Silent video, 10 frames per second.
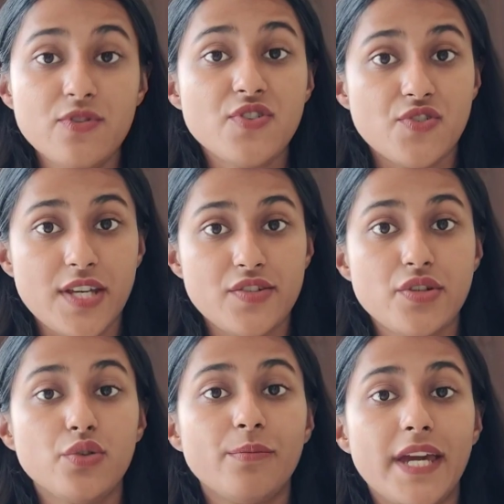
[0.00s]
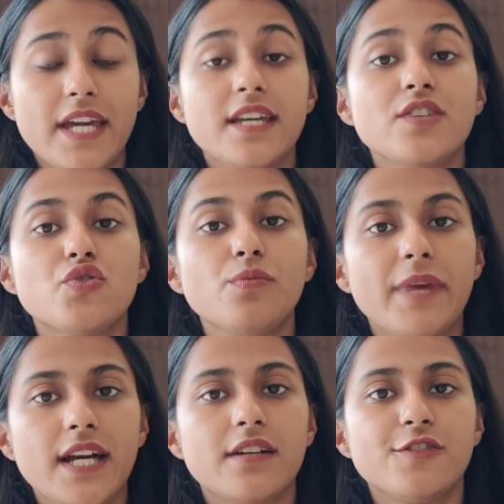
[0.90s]
would suggest you to make is to
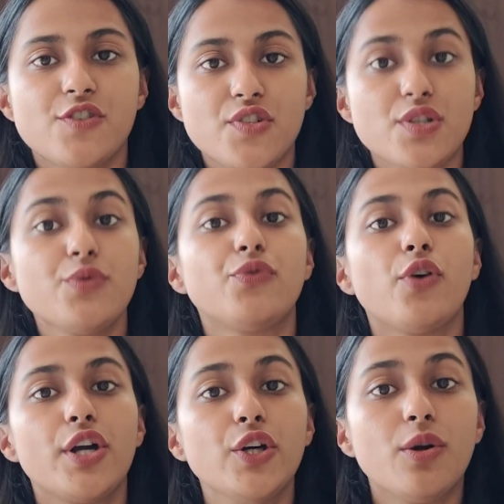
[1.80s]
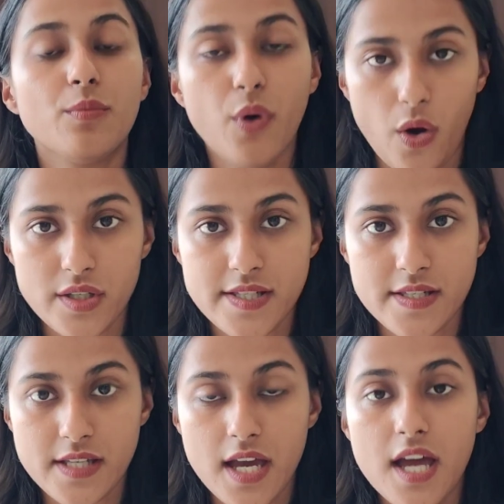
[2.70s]
make a register for your
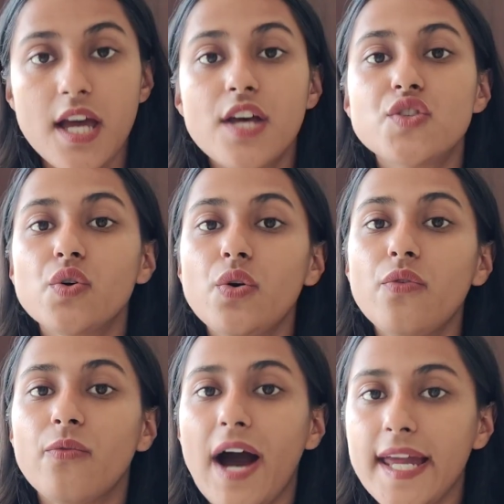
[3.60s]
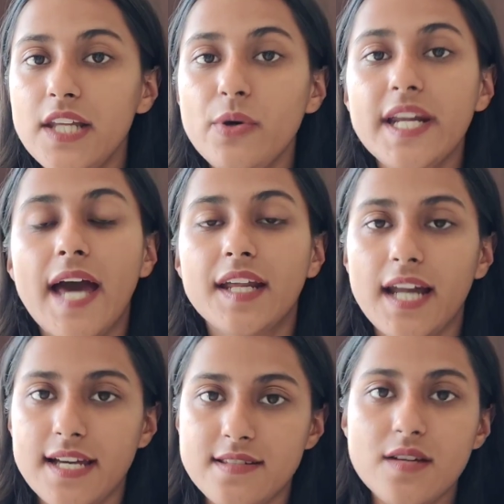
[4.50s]
mocks. So while you are
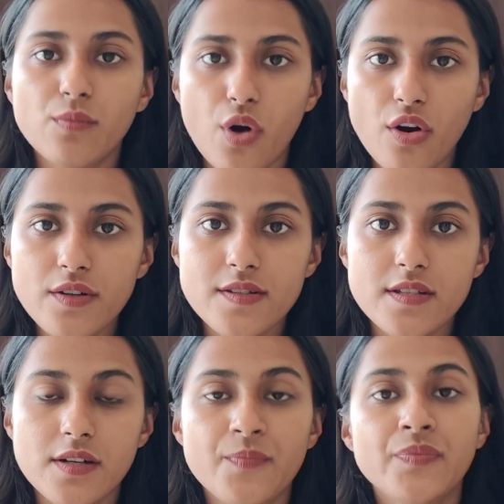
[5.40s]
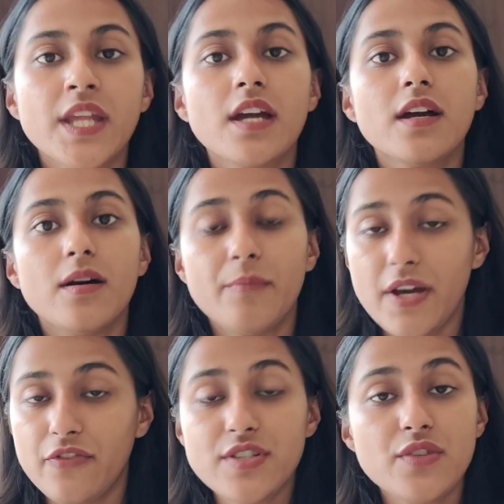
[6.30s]
analyzing mocks,
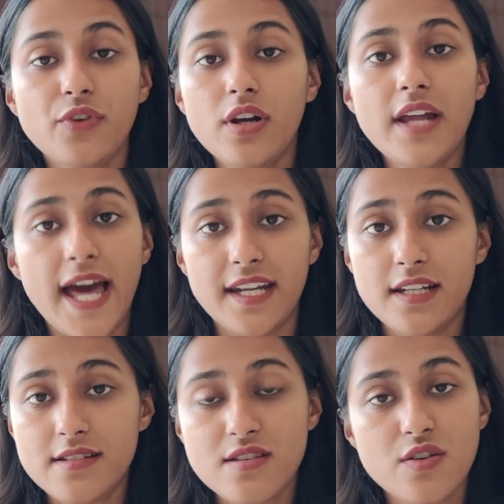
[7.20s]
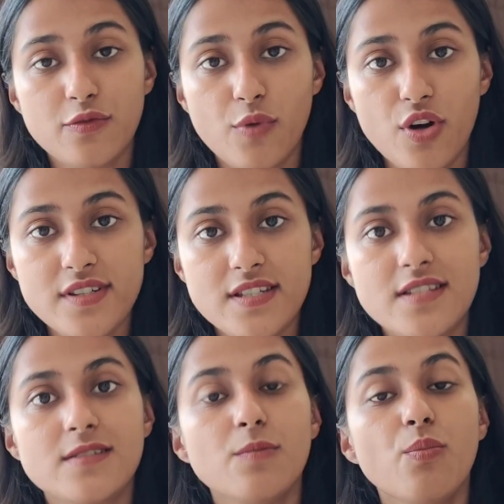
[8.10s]
first of all, analysis of mocks
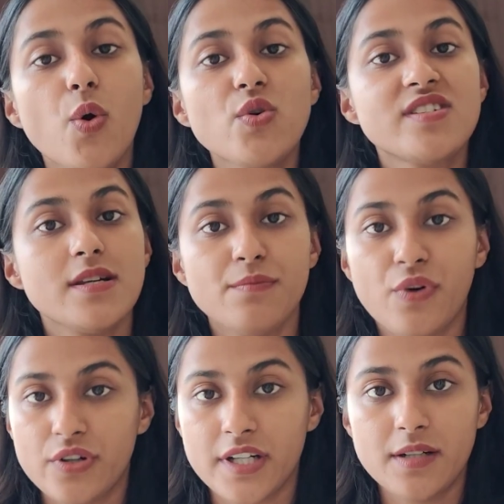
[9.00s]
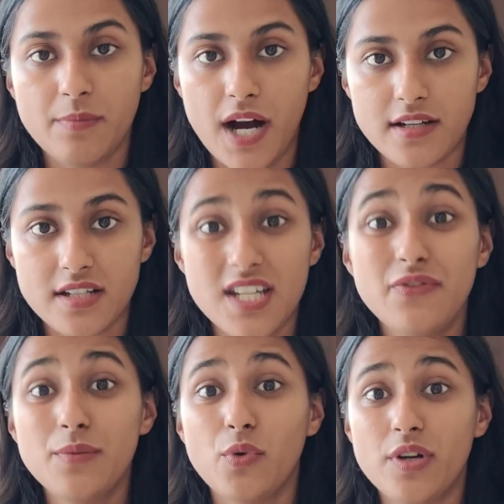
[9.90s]
is the most important part,
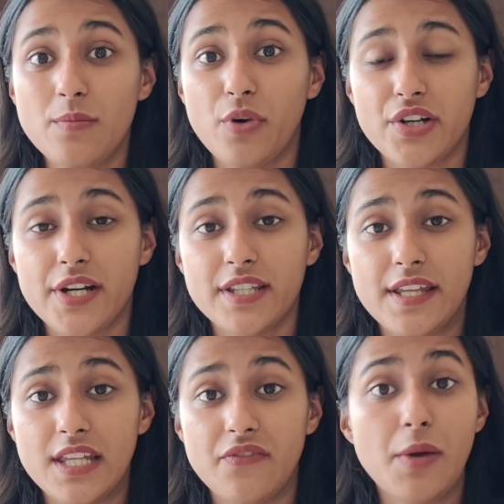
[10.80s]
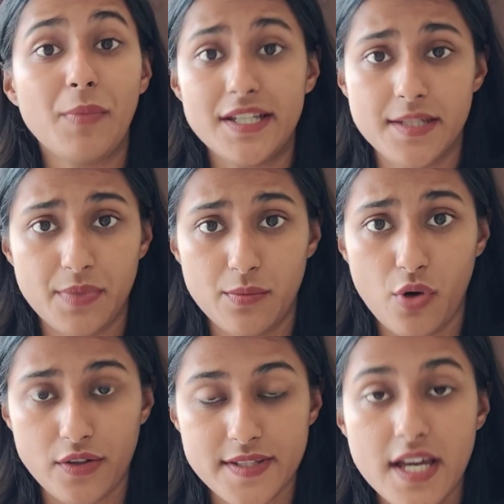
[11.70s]
even more important than giving multiple
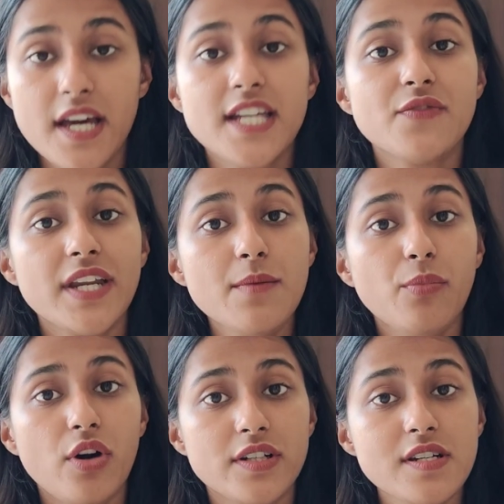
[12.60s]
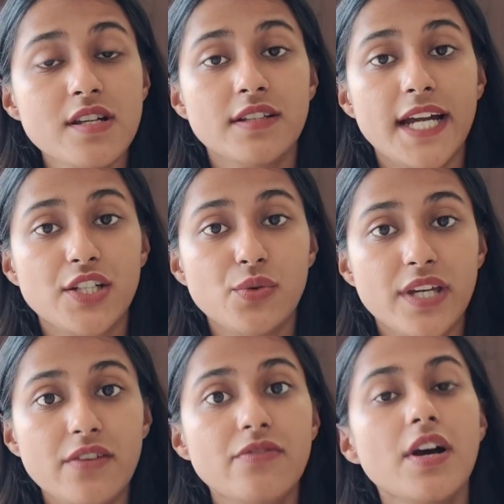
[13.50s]
mocks. It's very important that you
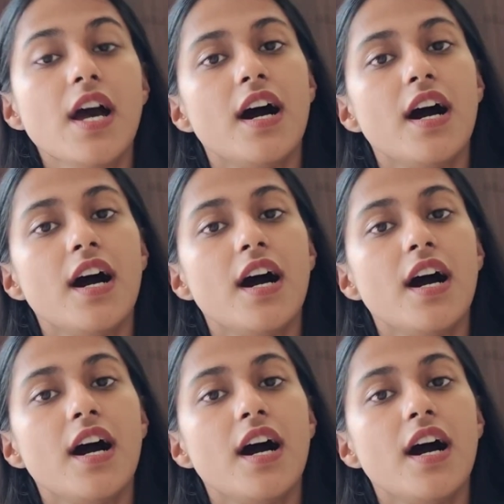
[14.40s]
give